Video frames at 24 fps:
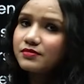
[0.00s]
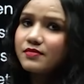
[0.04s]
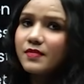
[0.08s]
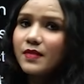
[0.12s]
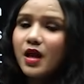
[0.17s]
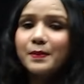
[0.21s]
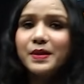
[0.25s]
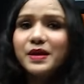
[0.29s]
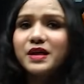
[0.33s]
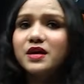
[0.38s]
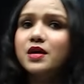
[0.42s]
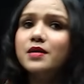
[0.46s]

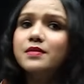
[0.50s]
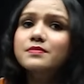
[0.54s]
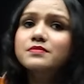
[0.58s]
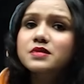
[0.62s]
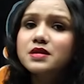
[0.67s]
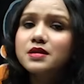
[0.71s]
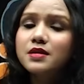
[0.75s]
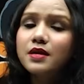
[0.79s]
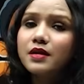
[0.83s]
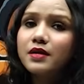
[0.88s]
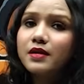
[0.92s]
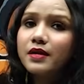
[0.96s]
becomes
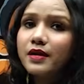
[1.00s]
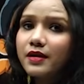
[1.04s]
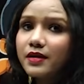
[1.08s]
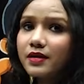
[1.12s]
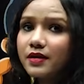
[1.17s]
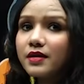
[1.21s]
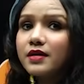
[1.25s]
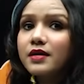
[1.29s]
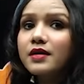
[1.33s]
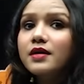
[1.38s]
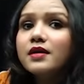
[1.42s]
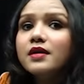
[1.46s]

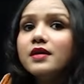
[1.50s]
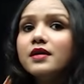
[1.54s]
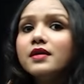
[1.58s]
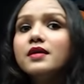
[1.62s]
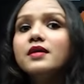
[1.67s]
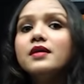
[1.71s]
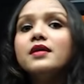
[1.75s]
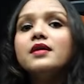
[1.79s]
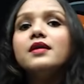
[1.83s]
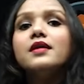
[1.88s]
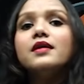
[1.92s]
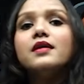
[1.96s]

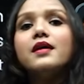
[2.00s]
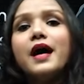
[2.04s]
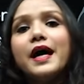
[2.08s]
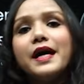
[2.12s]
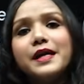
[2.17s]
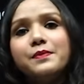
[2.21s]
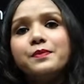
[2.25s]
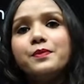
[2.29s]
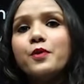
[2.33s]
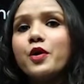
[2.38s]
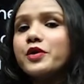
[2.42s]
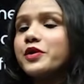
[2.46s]
an
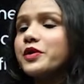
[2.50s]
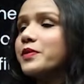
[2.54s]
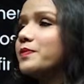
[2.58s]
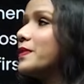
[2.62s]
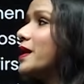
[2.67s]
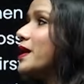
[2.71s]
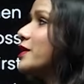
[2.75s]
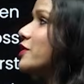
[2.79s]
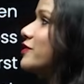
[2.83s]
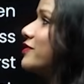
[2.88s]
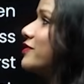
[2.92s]
important part of